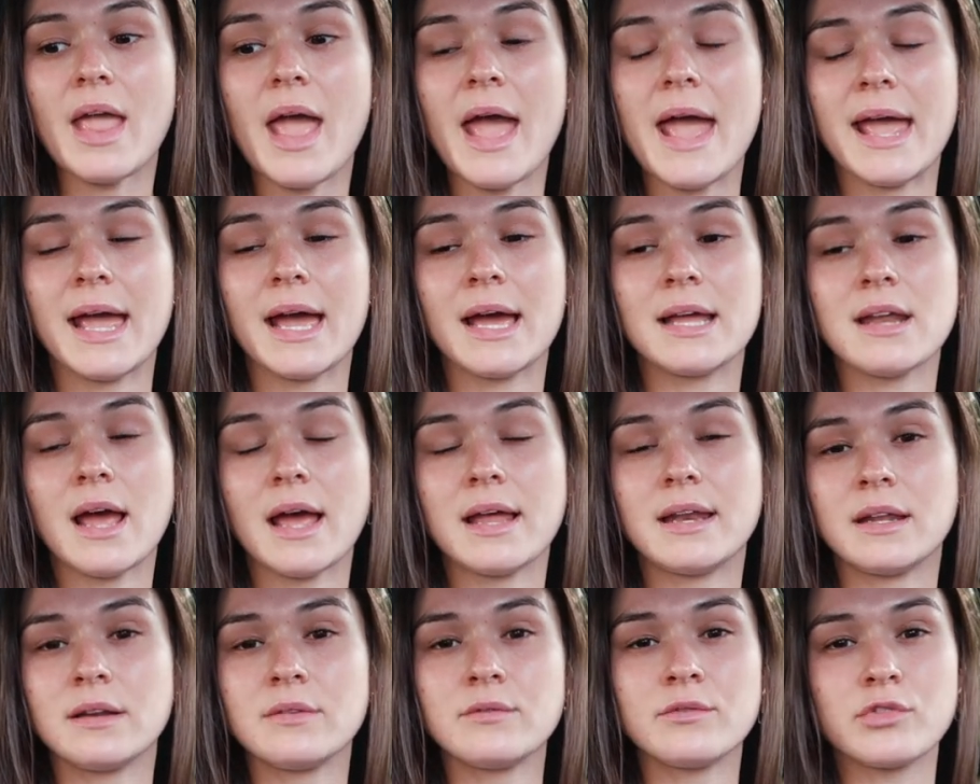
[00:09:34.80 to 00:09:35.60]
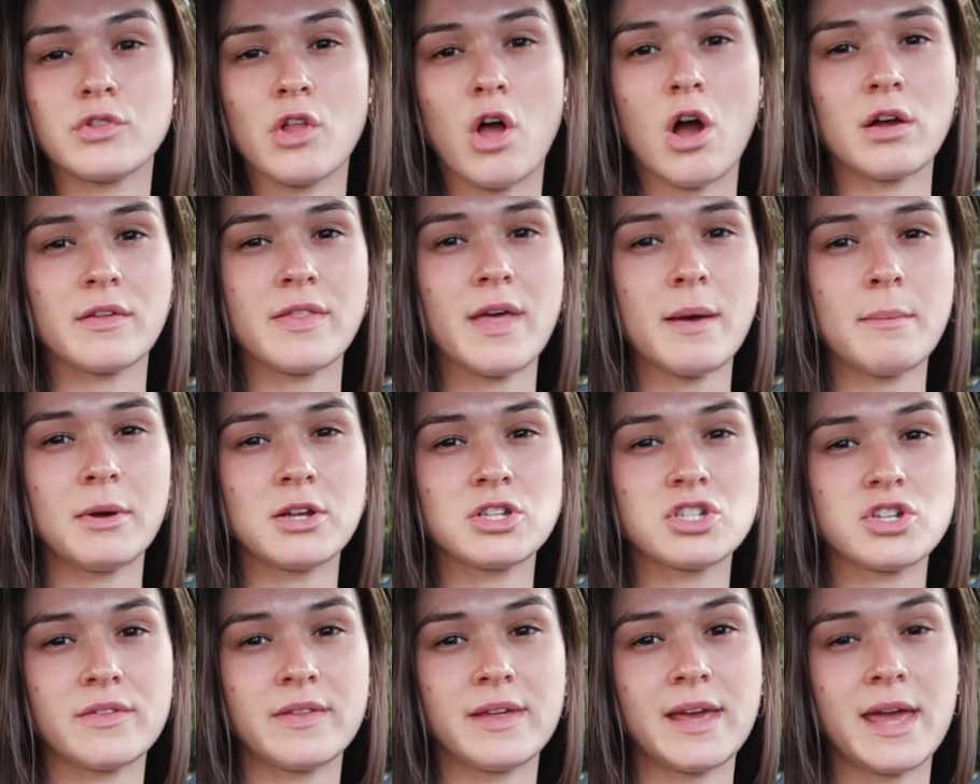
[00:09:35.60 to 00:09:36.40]
and I didn't vlog that
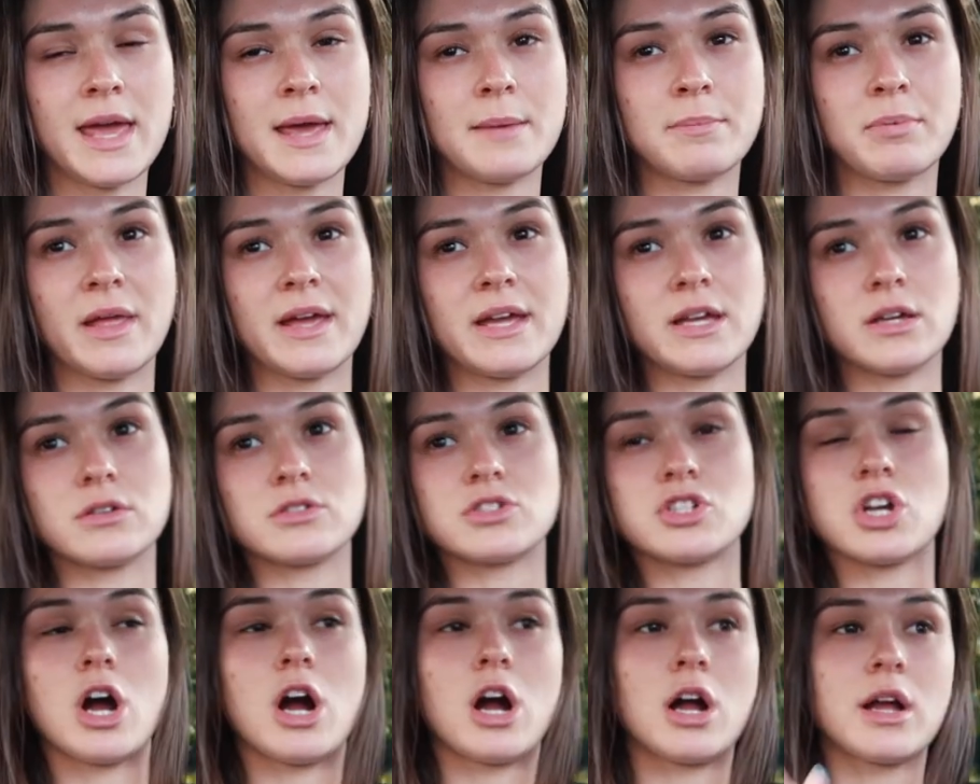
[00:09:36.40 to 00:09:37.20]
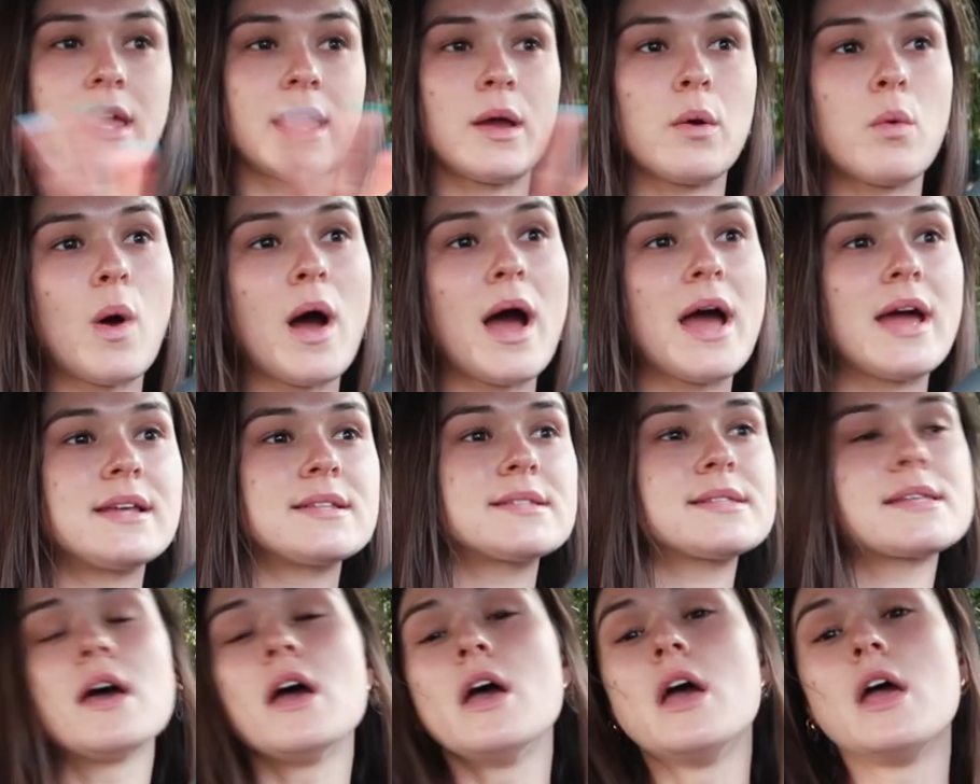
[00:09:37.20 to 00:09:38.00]
much on the Cape, like talking wise,